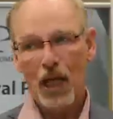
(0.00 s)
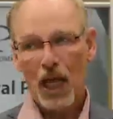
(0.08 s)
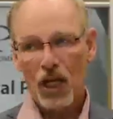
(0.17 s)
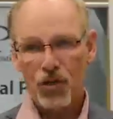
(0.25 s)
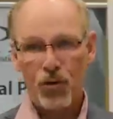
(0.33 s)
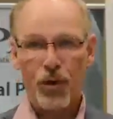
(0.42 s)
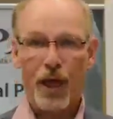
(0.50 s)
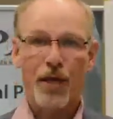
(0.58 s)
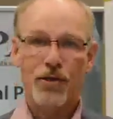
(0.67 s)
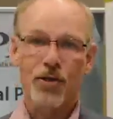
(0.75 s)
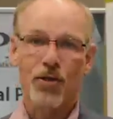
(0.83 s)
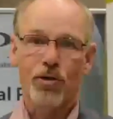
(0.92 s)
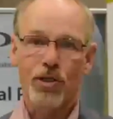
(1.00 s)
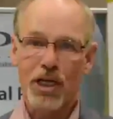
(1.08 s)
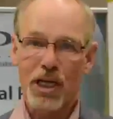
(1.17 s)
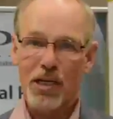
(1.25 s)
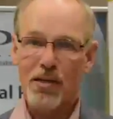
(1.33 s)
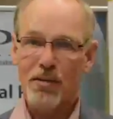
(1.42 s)
In
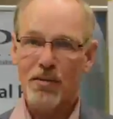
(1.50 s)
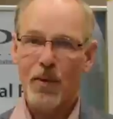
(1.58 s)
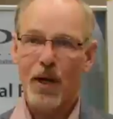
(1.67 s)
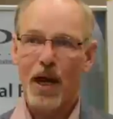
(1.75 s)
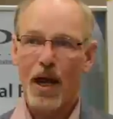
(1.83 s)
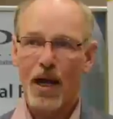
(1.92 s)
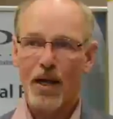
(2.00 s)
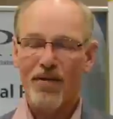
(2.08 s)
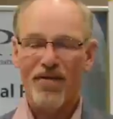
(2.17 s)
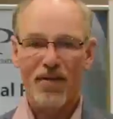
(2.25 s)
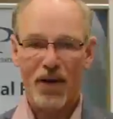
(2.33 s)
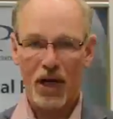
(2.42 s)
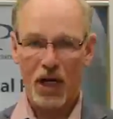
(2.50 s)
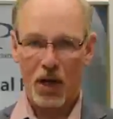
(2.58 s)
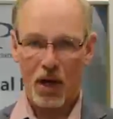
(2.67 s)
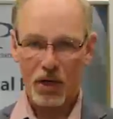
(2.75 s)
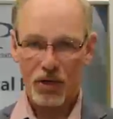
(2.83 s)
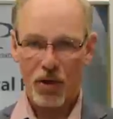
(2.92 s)
2013, we had a very
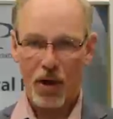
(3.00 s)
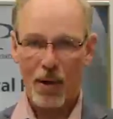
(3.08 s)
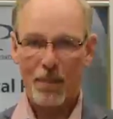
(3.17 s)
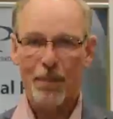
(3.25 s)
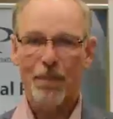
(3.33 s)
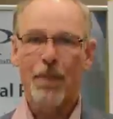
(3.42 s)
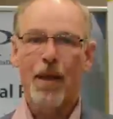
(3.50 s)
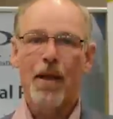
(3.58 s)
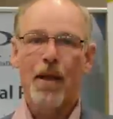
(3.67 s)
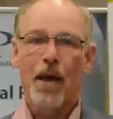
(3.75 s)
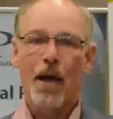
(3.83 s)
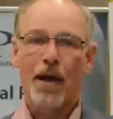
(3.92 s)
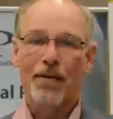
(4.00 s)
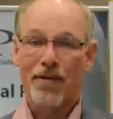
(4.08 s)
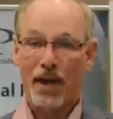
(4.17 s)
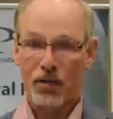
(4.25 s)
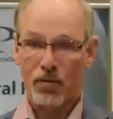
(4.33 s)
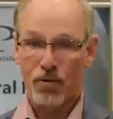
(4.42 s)
large crop. In
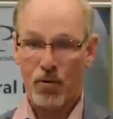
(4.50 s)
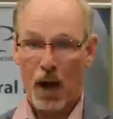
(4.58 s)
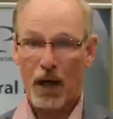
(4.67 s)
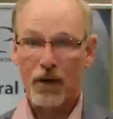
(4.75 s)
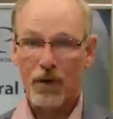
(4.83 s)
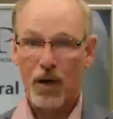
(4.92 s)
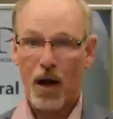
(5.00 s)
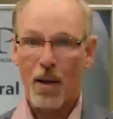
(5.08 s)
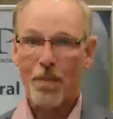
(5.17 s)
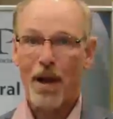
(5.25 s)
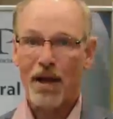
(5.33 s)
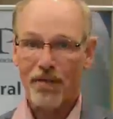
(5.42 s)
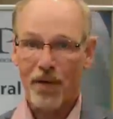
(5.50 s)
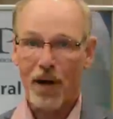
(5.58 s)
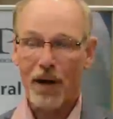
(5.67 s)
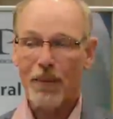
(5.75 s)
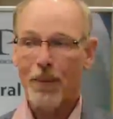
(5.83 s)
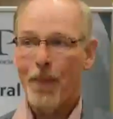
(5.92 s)
fact, it was a record crop by
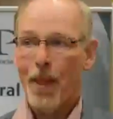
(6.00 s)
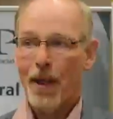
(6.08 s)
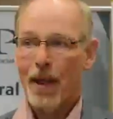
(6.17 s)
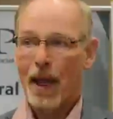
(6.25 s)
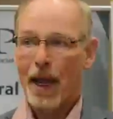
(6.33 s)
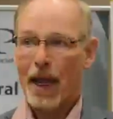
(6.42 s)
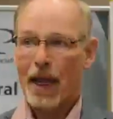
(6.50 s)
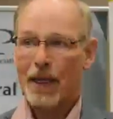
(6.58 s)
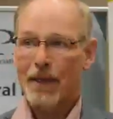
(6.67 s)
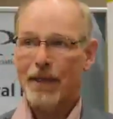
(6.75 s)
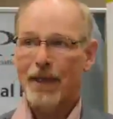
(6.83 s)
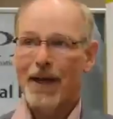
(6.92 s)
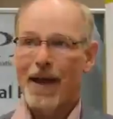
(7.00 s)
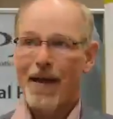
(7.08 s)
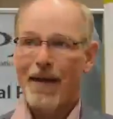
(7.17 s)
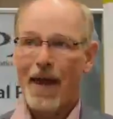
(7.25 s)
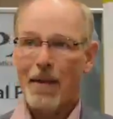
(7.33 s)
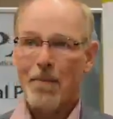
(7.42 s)
far, and
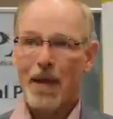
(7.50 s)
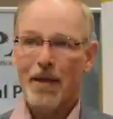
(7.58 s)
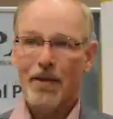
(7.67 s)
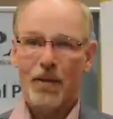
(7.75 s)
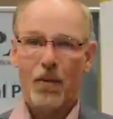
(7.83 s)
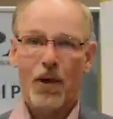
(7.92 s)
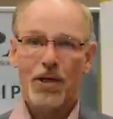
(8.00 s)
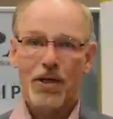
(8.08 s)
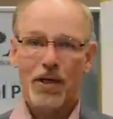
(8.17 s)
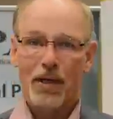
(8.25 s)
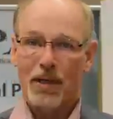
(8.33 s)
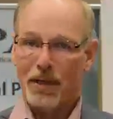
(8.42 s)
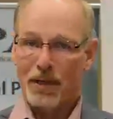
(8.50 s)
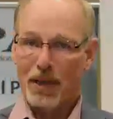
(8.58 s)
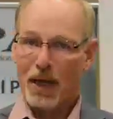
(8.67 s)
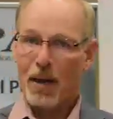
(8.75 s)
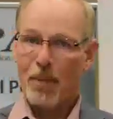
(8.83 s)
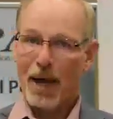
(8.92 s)
that meant there wasn't the
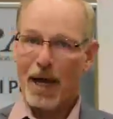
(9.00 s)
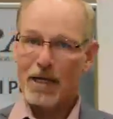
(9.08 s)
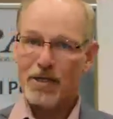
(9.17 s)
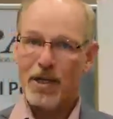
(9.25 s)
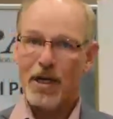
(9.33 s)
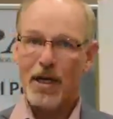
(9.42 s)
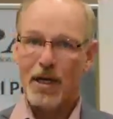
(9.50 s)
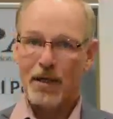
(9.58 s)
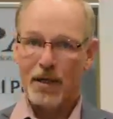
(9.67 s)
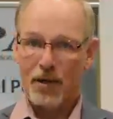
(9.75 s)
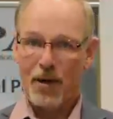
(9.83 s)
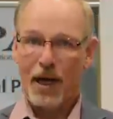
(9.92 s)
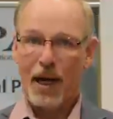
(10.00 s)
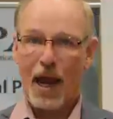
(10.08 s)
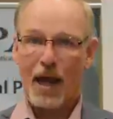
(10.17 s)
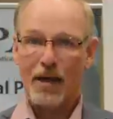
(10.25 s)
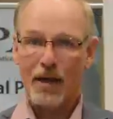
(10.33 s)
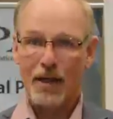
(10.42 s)
capacity in the grain
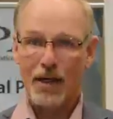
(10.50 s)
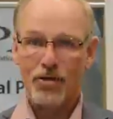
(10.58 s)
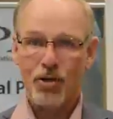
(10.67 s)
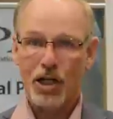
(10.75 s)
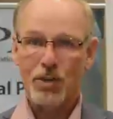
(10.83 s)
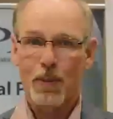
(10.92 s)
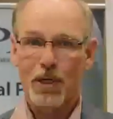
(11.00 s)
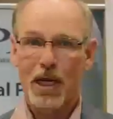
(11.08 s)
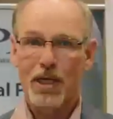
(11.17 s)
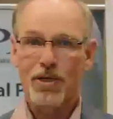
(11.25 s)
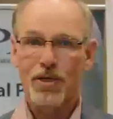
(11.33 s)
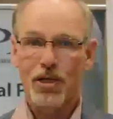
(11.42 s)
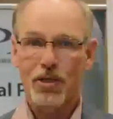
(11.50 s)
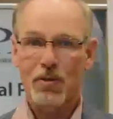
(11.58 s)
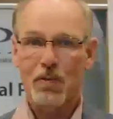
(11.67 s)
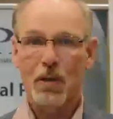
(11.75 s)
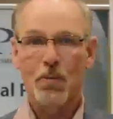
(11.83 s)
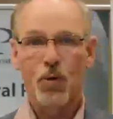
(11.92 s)
handling and transportation
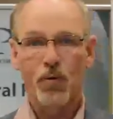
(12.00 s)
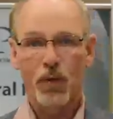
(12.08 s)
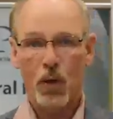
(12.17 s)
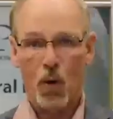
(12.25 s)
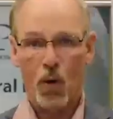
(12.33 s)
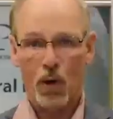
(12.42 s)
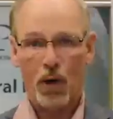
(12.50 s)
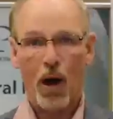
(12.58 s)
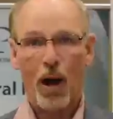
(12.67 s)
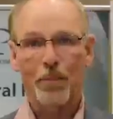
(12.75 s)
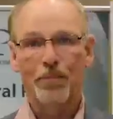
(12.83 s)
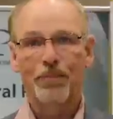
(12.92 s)
system to move the whole crop.